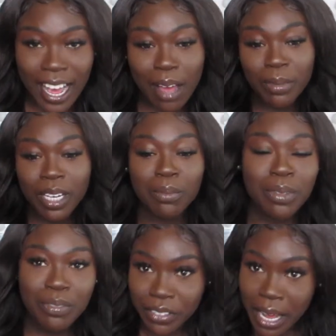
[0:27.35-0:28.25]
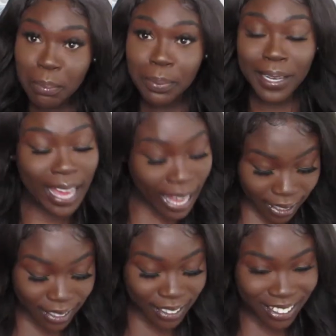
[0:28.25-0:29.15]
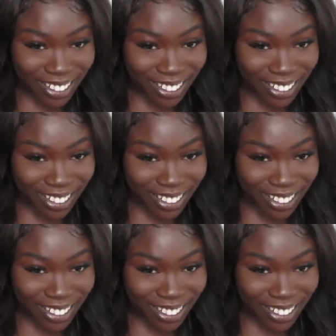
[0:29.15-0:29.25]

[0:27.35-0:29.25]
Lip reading: I'm coming for that plaque.